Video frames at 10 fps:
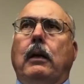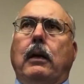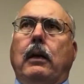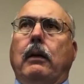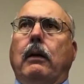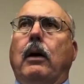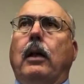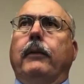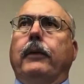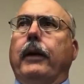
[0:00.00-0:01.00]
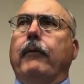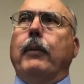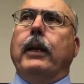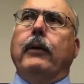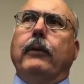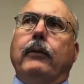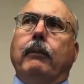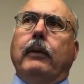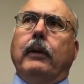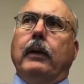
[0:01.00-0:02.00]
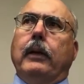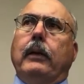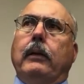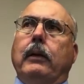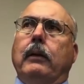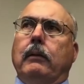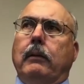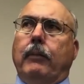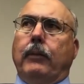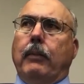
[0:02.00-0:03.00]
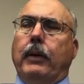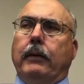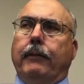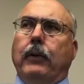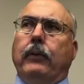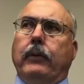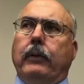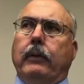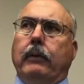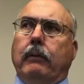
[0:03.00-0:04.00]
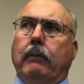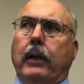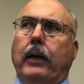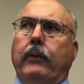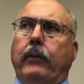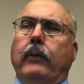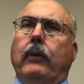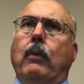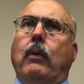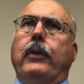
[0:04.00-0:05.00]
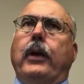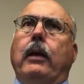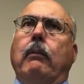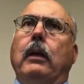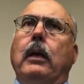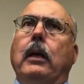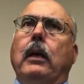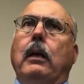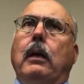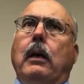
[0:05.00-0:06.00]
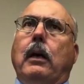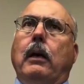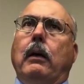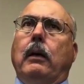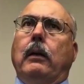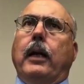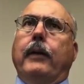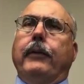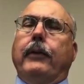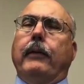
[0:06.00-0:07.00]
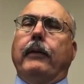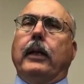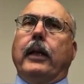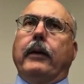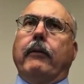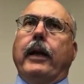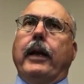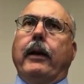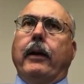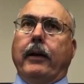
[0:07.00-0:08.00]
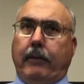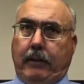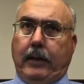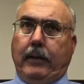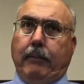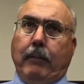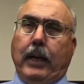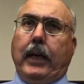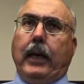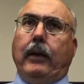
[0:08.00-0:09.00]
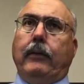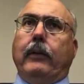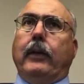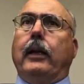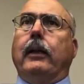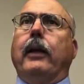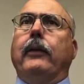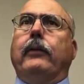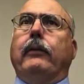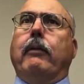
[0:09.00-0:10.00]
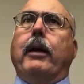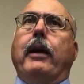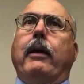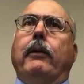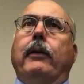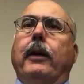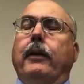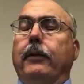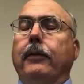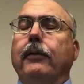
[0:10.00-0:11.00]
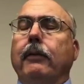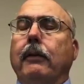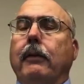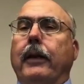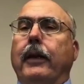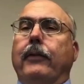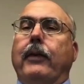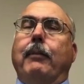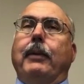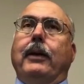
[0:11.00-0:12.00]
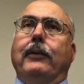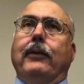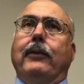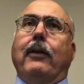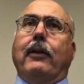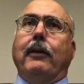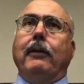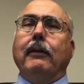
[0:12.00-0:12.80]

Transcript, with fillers: Uh, all of everybody who's the, the, the I'm talking about the folks at the what I see as a core team. Uh, a lot of us have a lot of gray hair, and in my case, a lot less gray hair than others. And it's not because it's darker.